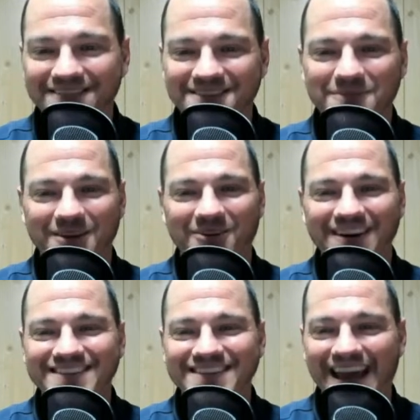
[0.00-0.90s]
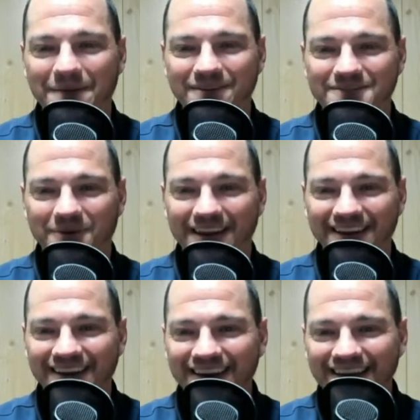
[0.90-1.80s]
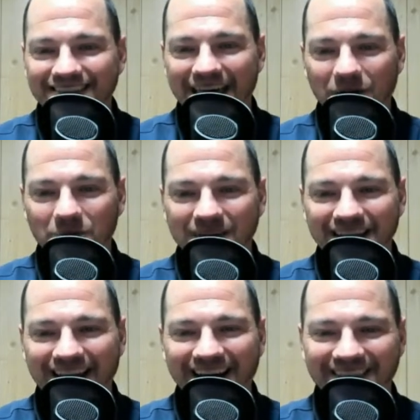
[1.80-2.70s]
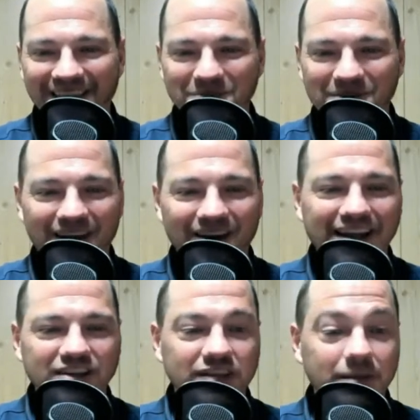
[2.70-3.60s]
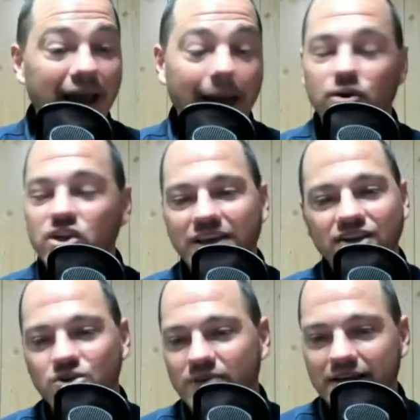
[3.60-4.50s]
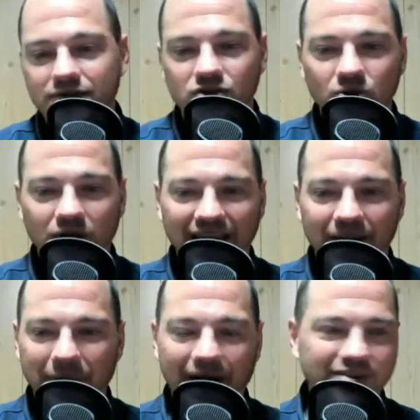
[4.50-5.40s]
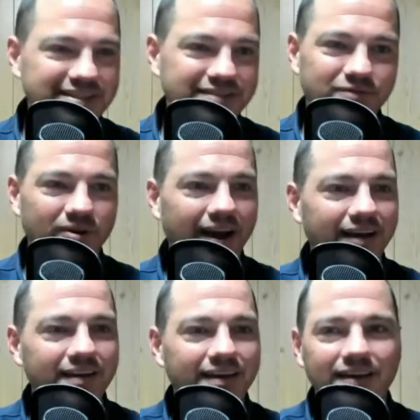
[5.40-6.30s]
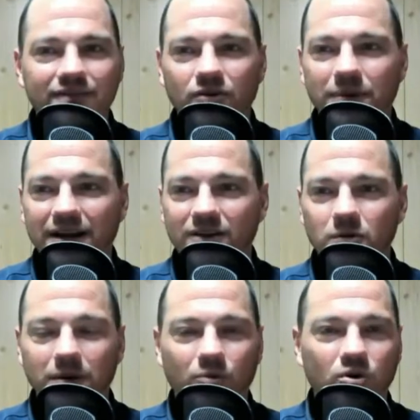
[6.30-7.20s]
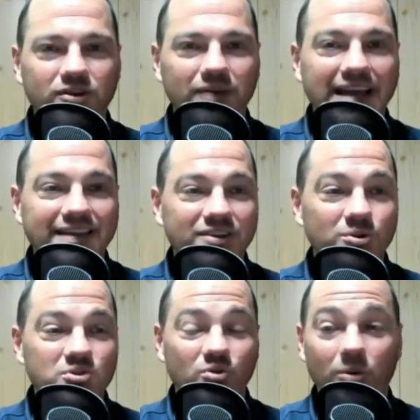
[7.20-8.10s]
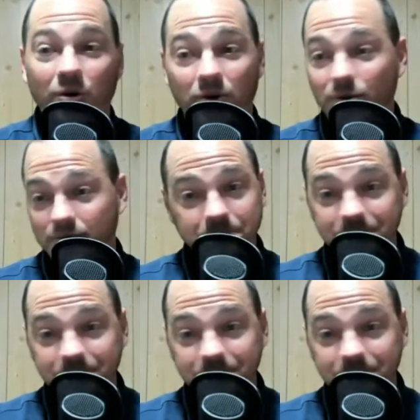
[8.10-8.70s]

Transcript: something crazy happens, but that'll be very interesting. But I appreciate you. Thanks for tuning in. Apologies for it being a little bit more delayed than usual, but we were